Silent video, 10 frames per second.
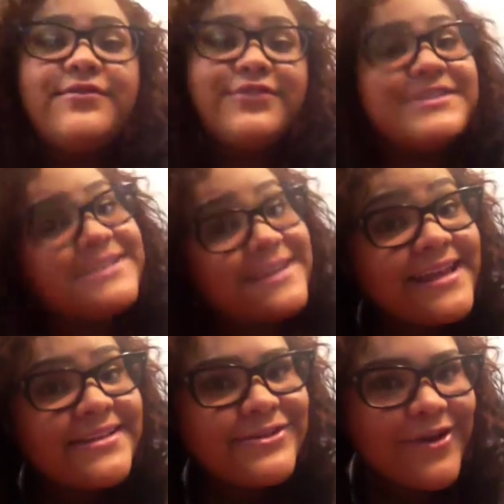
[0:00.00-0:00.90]
For
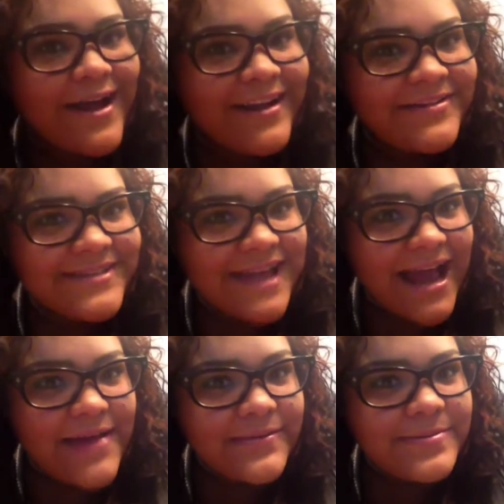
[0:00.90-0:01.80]
today's craft,
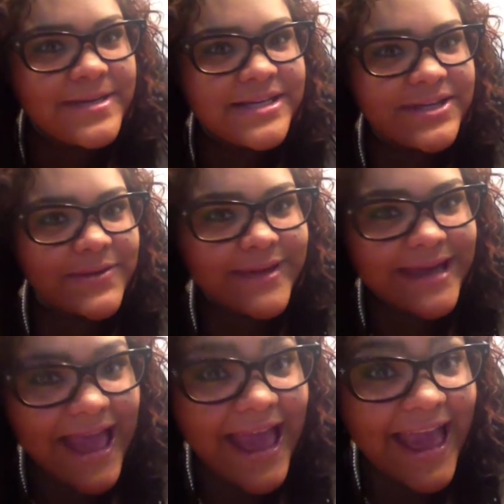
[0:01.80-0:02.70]
I will be
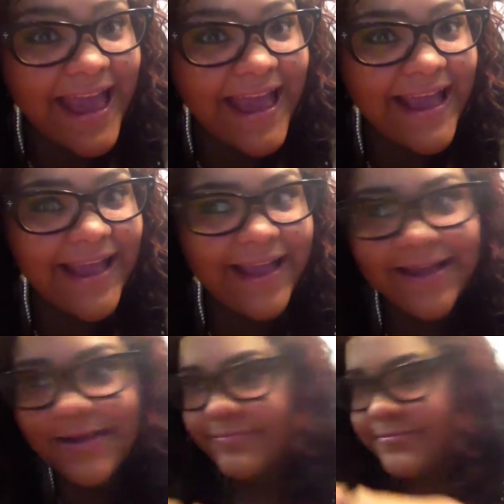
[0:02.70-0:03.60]
doing a